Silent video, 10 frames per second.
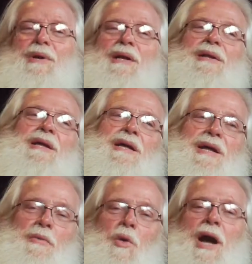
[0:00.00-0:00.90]
Well,
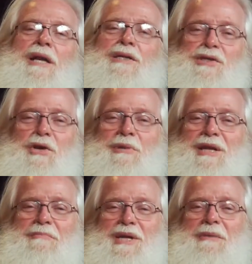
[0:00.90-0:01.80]
why do so
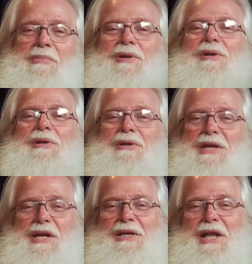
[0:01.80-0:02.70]
many people
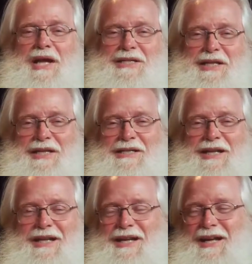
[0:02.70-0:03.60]
neglect it?